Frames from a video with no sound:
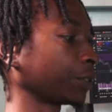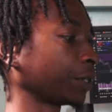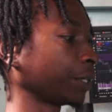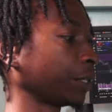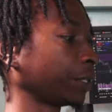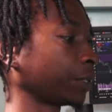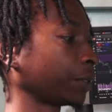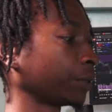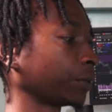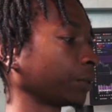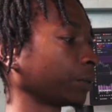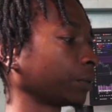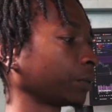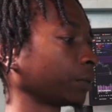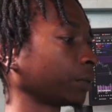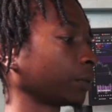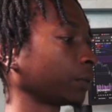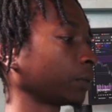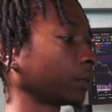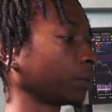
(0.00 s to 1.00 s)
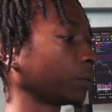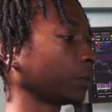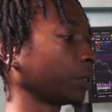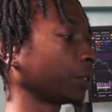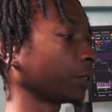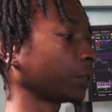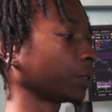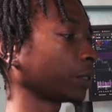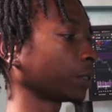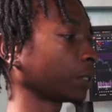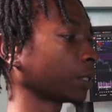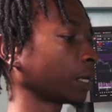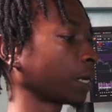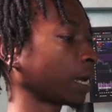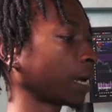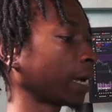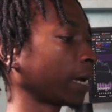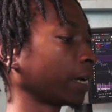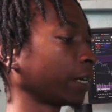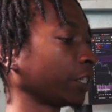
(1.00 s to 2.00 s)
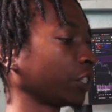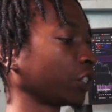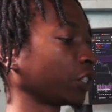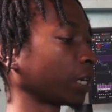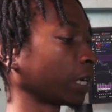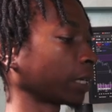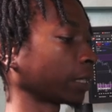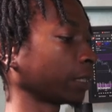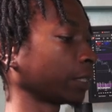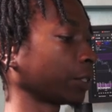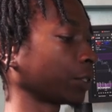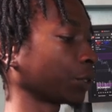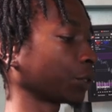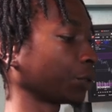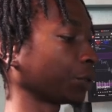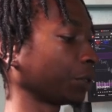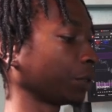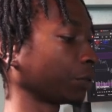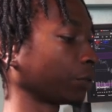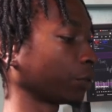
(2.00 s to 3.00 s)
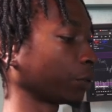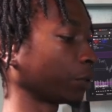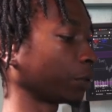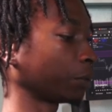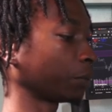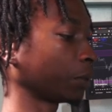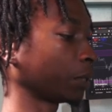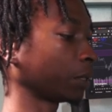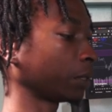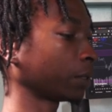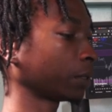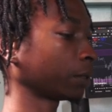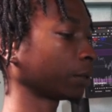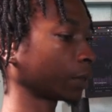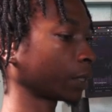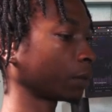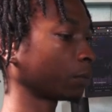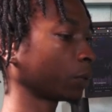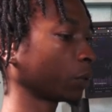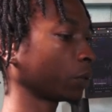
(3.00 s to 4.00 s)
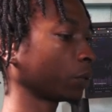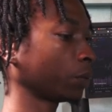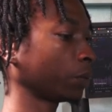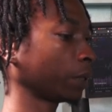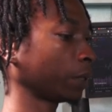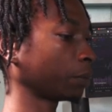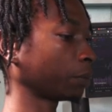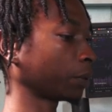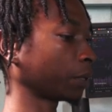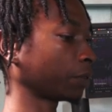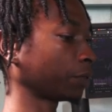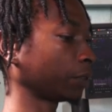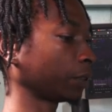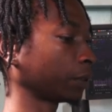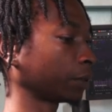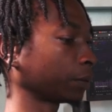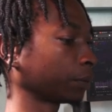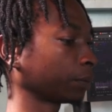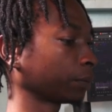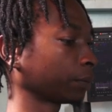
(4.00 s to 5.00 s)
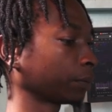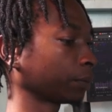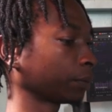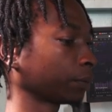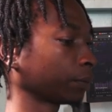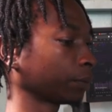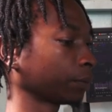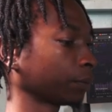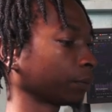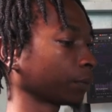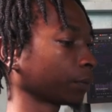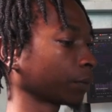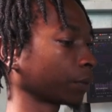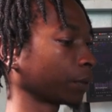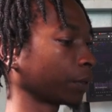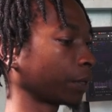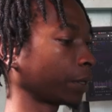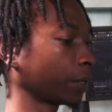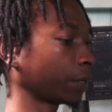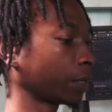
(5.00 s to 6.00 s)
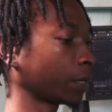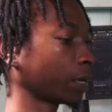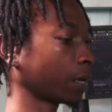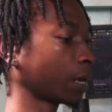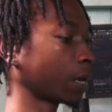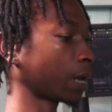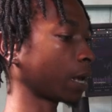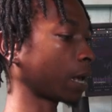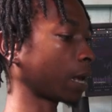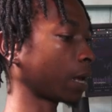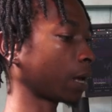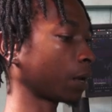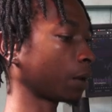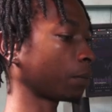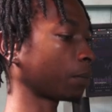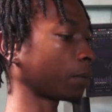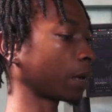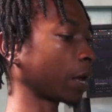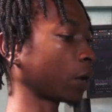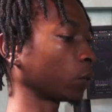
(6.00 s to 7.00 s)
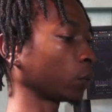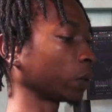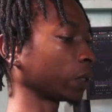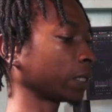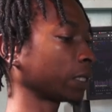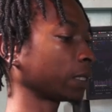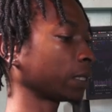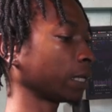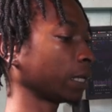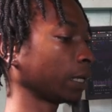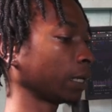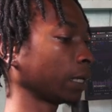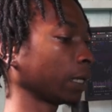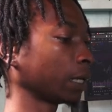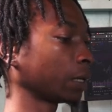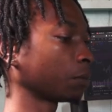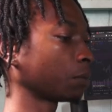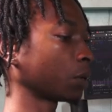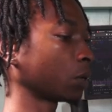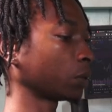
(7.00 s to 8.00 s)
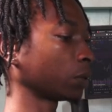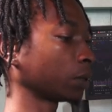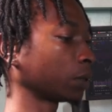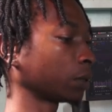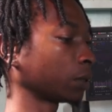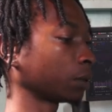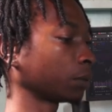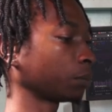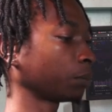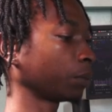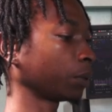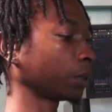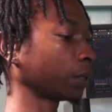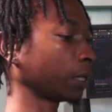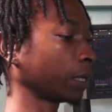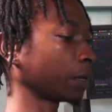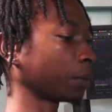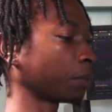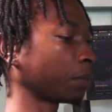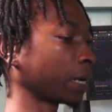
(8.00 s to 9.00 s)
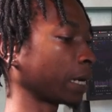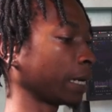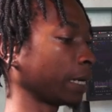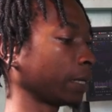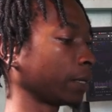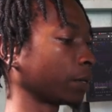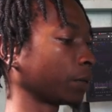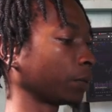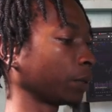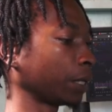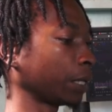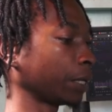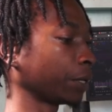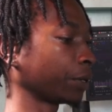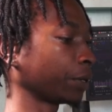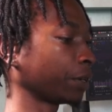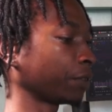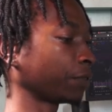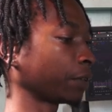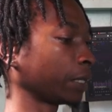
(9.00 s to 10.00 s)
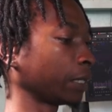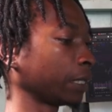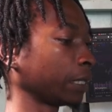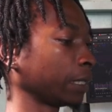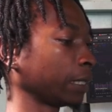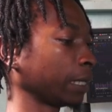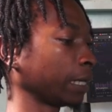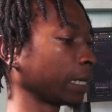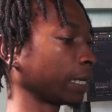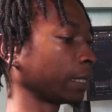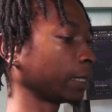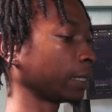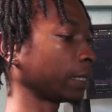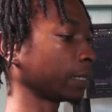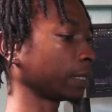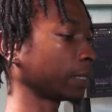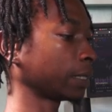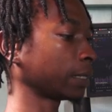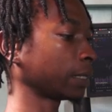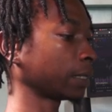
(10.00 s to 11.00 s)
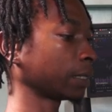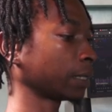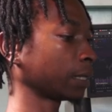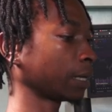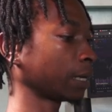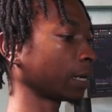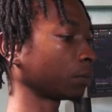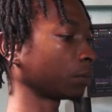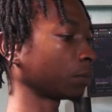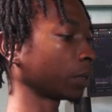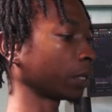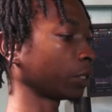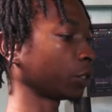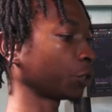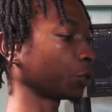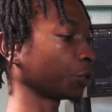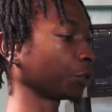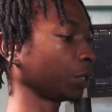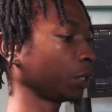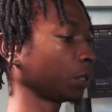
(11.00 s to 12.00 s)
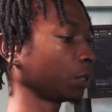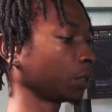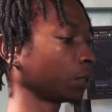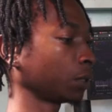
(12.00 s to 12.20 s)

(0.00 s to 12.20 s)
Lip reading: right now, let me just hijack this screen for a minute. I'm a good way in profit. Right. I was thinking about putting a buy down here if I didn't get this entry,